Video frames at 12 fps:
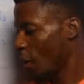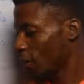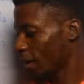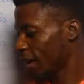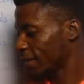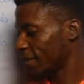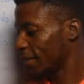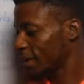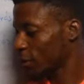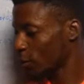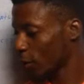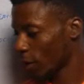Unlike the
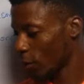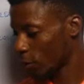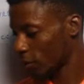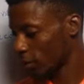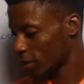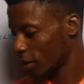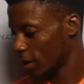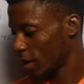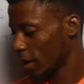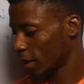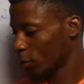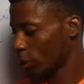physical records,
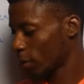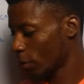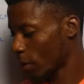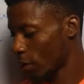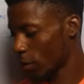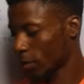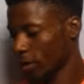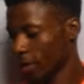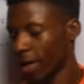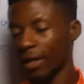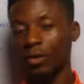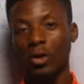electronic records
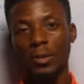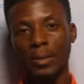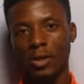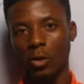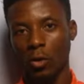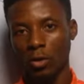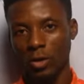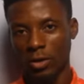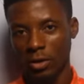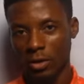cannot be touched.